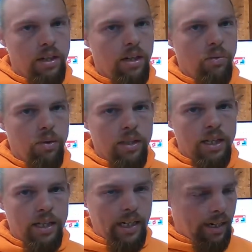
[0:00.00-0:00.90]
One
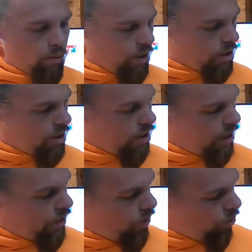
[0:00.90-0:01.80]
thing that I wish that
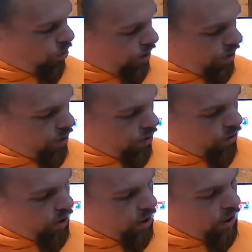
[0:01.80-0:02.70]
they would
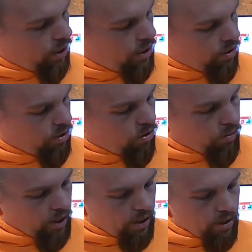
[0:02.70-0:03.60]
do is to
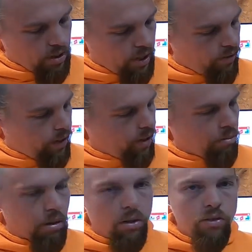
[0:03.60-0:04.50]
make this kind of like a
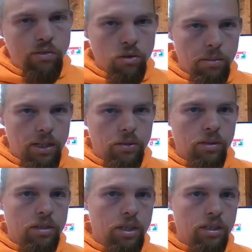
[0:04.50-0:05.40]
buckle format to
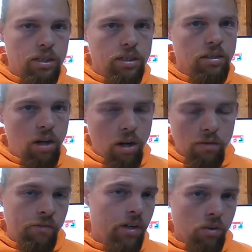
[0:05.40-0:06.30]
where it's not just
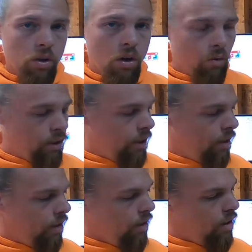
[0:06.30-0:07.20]
Velcro only,